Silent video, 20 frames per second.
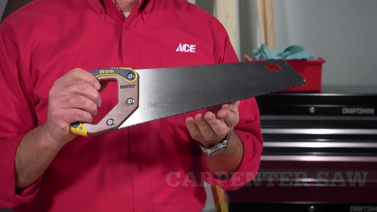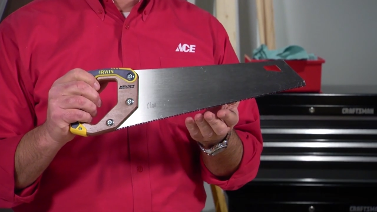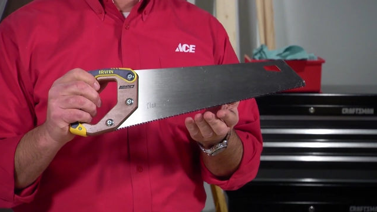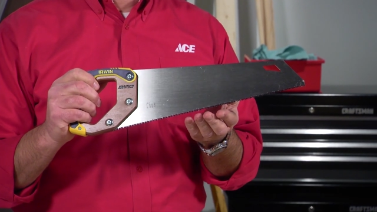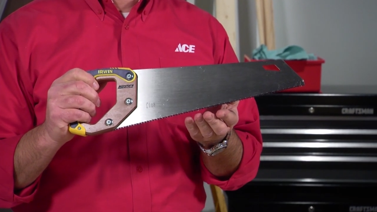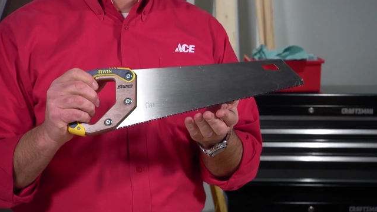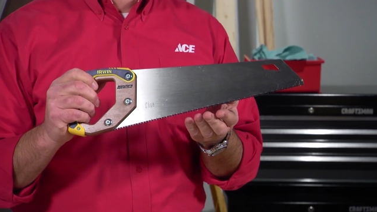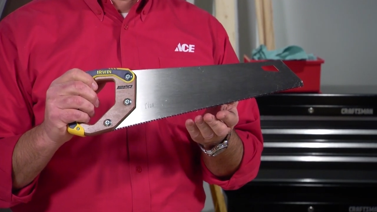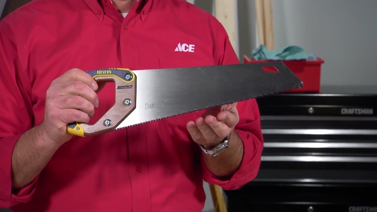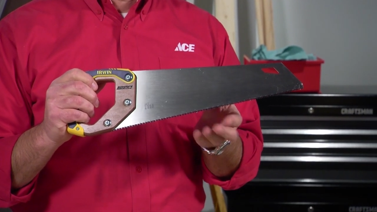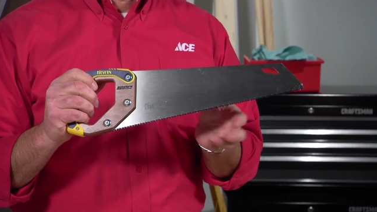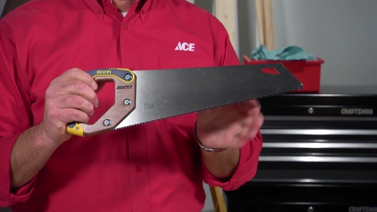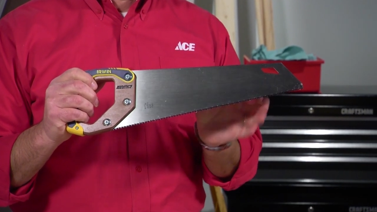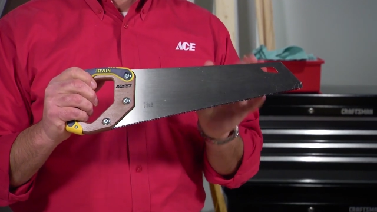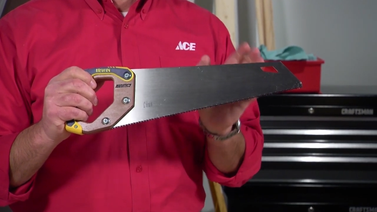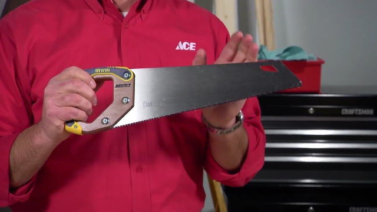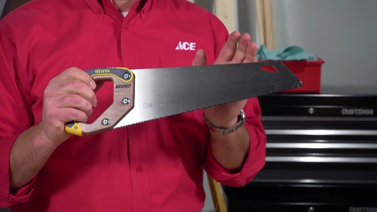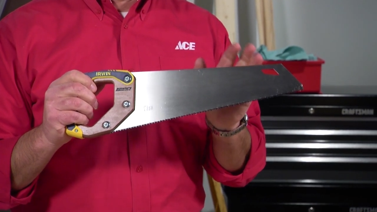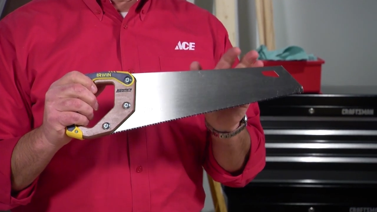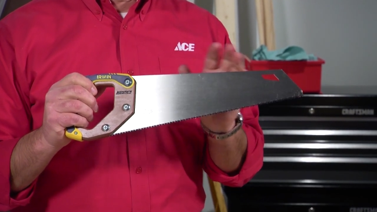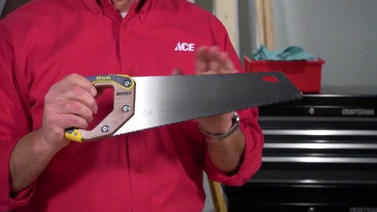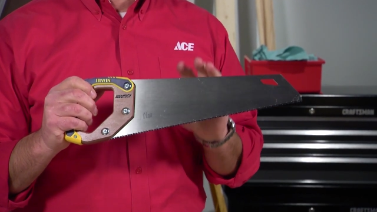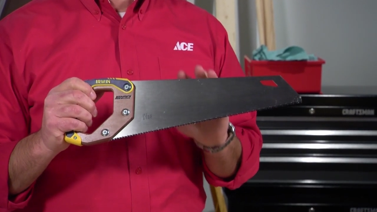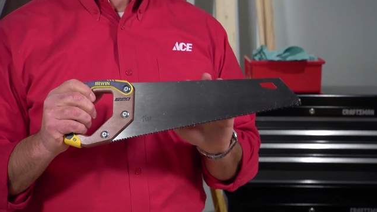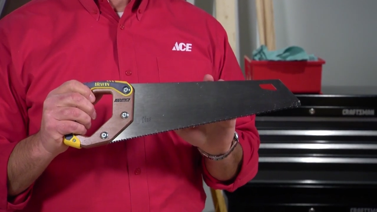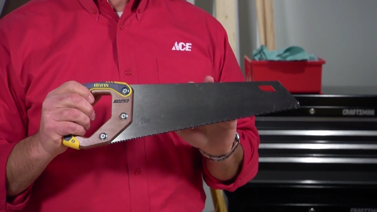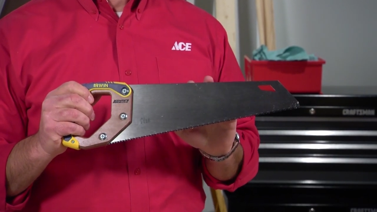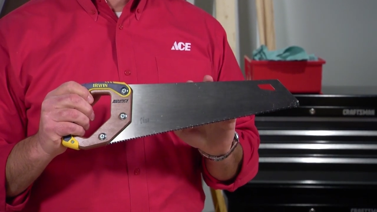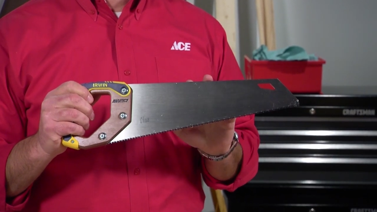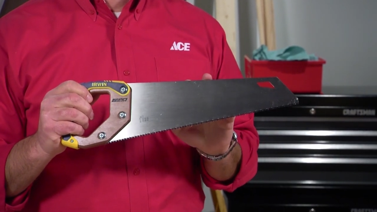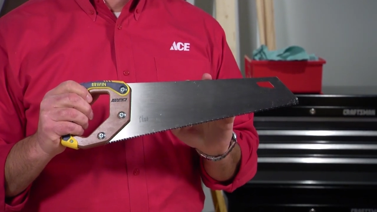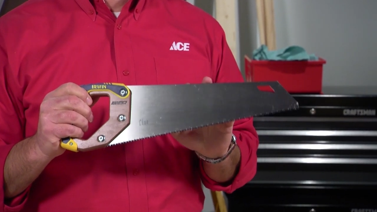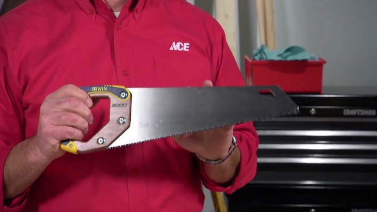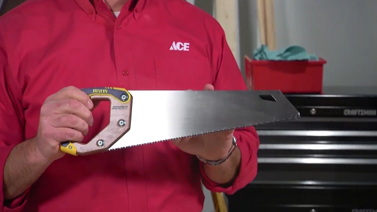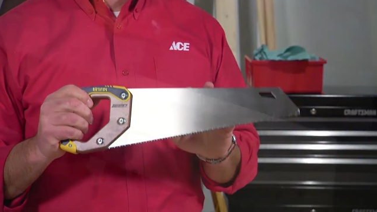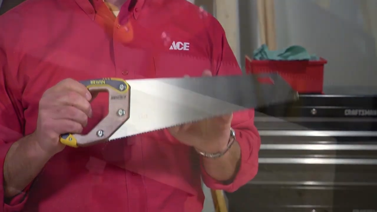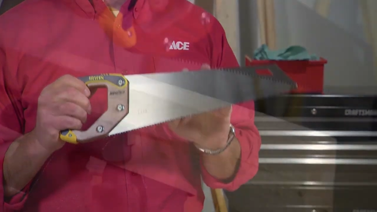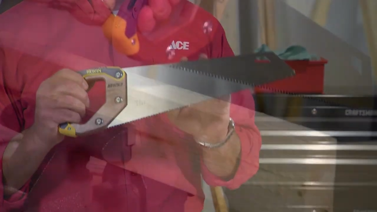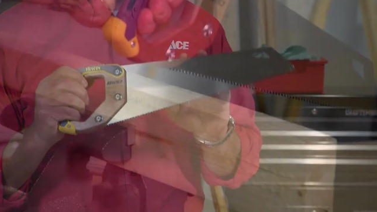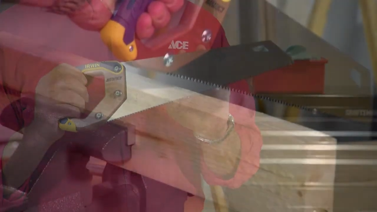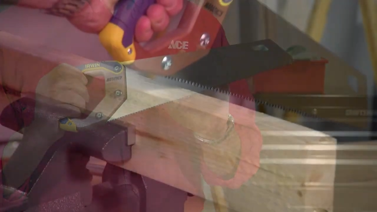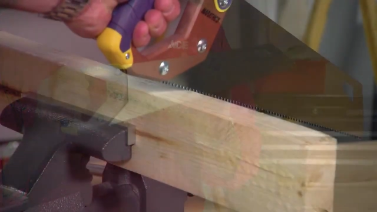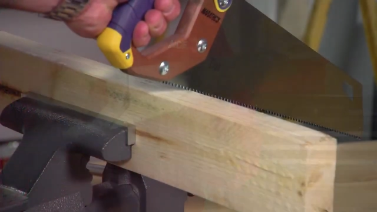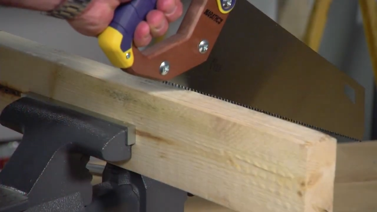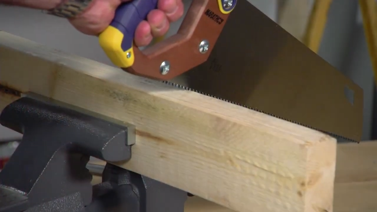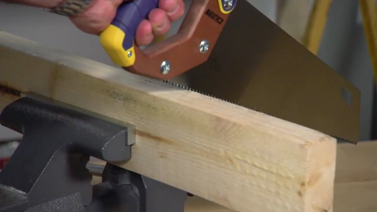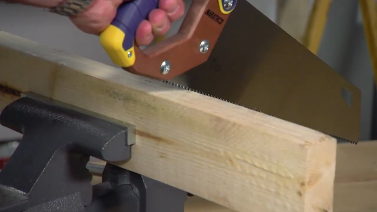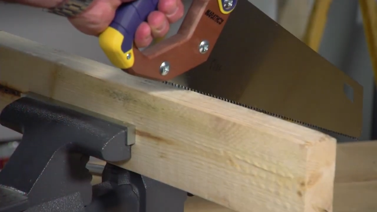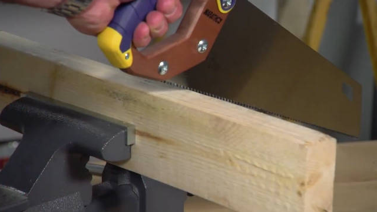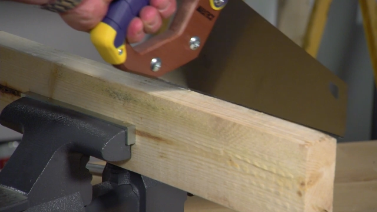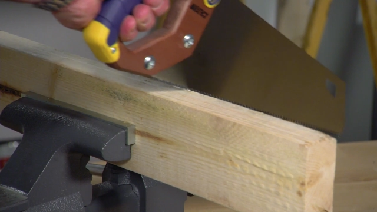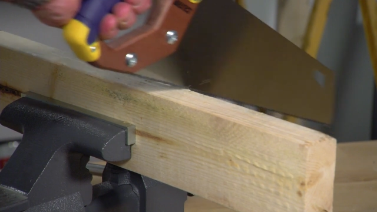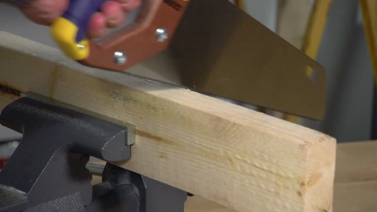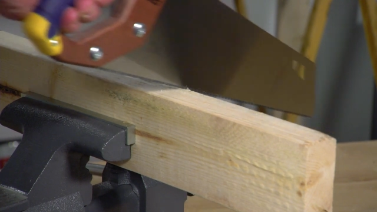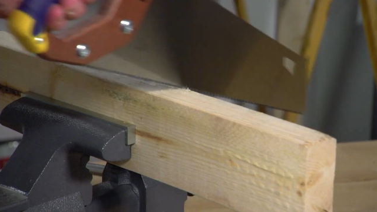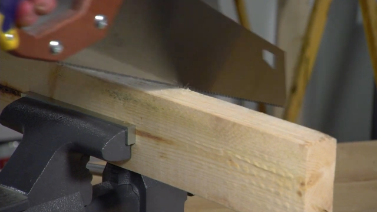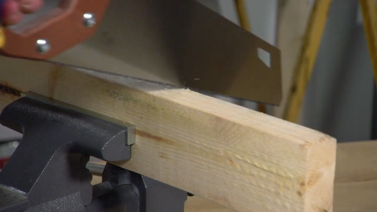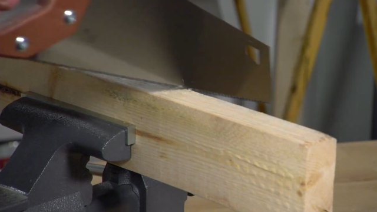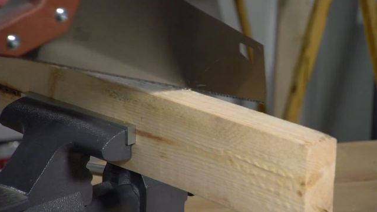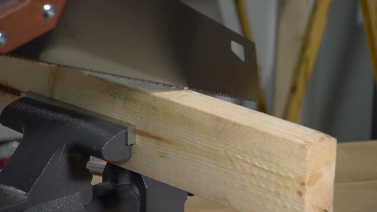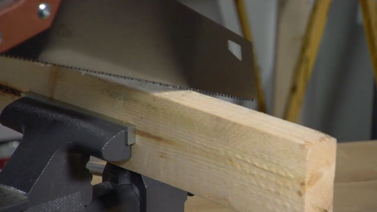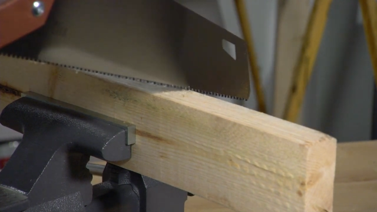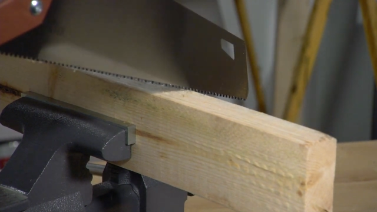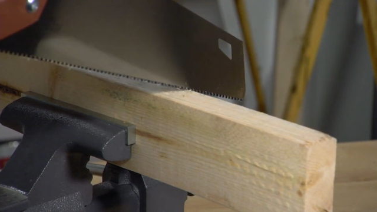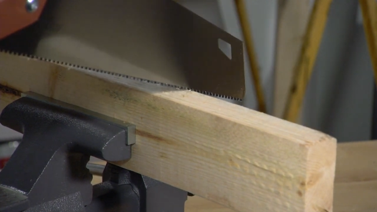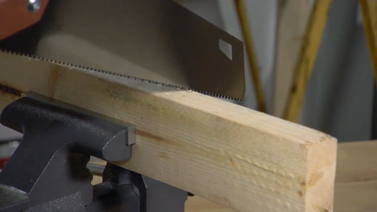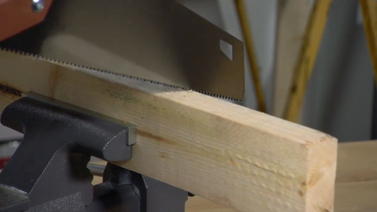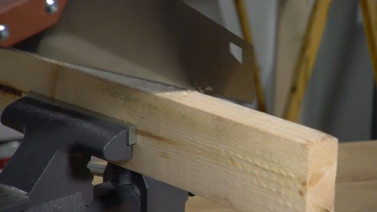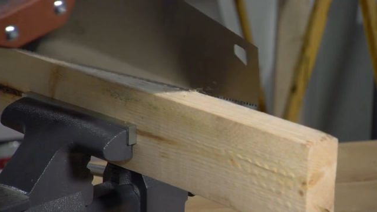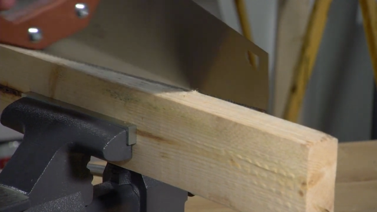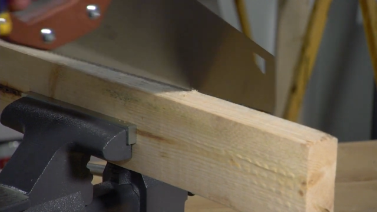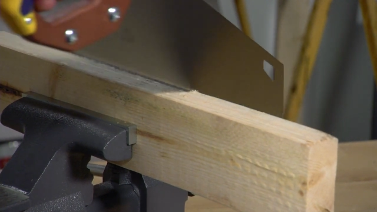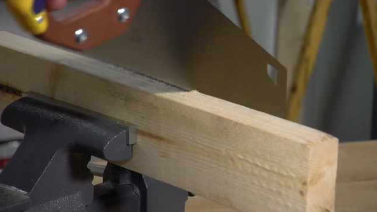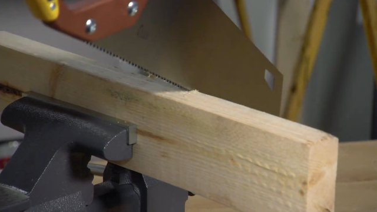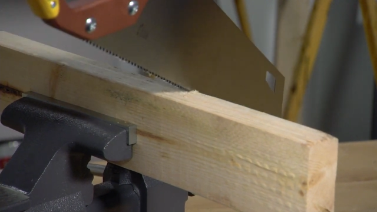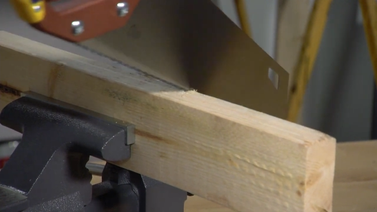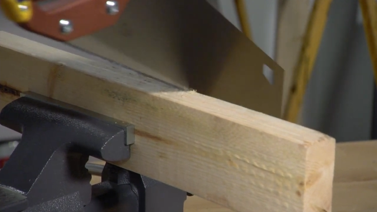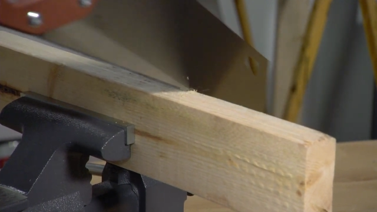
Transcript: Nobody's mouth can be seen.